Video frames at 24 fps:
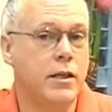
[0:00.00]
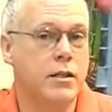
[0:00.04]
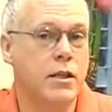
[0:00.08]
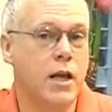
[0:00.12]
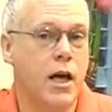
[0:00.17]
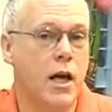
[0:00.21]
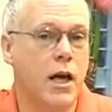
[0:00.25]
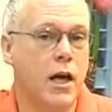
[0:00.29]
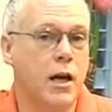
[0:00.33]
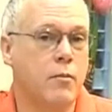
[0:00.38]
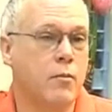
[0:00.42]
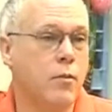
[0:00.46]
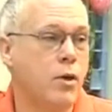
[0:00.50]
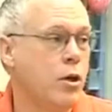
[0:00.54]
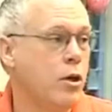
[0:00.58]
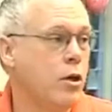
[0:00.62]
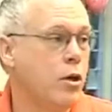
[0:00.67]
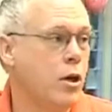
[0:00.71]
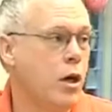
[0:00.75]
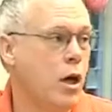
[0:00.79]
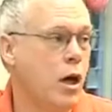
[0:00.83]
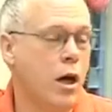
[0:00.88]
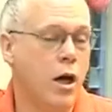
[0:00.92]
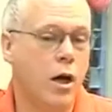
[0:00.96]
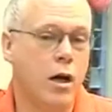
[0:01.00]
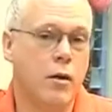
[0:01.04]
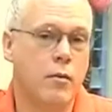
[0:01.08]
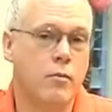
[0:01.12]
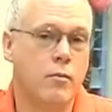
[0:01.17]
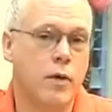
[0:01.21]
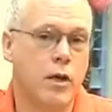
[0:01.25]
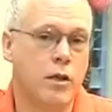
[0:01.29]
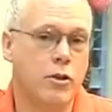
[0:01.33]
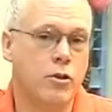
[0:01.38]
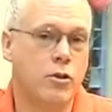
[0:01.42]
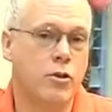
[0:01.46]
time.
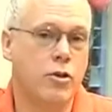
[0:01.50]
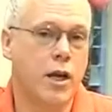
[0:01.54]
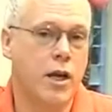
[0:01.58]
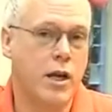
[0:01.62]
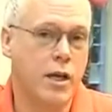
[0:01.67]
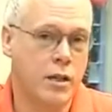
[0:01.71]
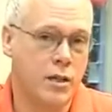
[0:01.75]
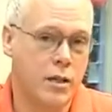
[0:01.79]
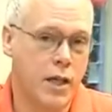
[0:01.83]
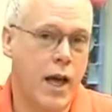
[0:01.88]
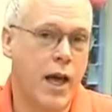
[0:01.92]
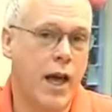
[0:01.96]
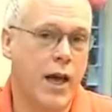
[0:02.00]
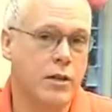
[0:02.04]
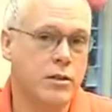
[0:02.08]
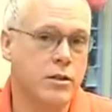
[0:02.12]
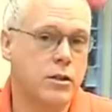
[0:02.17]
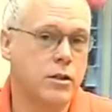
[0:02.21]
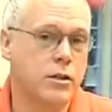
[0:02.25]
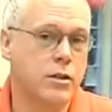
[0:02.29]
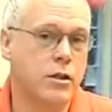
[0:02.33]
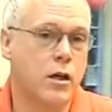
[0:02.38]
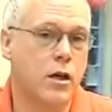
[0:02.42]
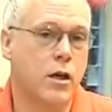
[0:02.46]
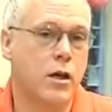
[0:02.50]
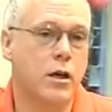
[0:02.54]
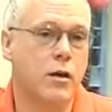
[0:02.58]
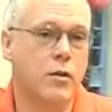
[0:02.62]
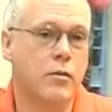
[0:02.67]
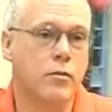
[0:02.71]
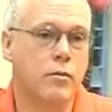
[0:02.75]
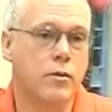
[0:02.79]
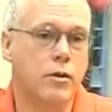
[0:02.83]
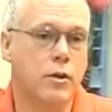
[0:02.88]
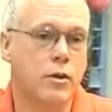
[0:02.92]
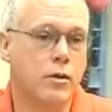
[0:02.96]
Um, and donating that to um,
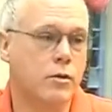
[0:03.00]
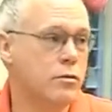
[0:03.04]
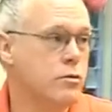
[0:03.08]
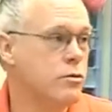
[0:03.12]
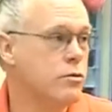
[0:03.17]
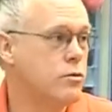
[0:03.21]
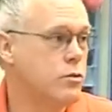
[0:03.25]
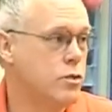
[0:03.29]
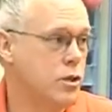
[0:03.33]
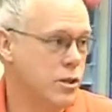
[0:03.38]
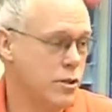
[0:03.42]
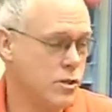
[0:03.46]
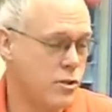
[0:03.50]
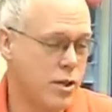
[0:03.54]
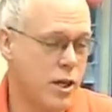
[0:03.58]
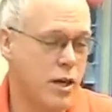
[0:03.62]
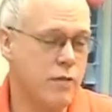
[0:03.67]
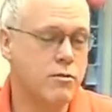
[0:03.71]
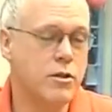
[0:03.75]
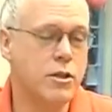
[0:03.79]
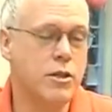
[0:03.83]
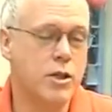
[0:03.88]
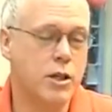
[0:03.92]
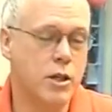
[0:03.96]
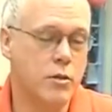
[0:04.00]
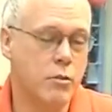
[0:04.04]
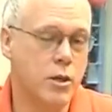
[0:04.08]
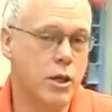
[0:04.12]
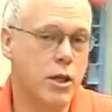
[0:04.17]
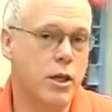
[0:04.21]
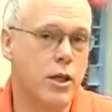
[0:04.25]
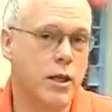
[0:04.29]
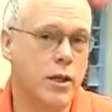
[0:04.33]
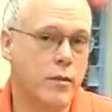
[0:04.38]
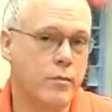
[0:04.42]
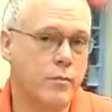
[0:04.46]
the safety of the community. To the safety of the
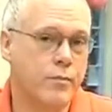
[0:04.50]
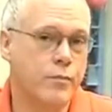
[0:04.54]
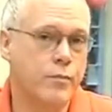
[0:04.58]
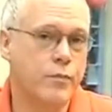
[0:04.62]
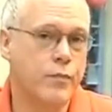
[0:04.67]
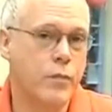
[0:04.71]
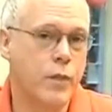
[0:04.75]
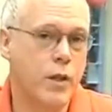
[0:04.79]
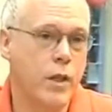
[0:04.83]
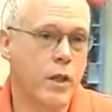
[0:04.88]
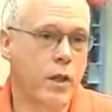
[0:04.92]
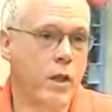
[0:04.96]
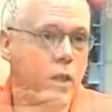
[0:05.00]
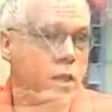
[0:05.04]
community. That's fantastic.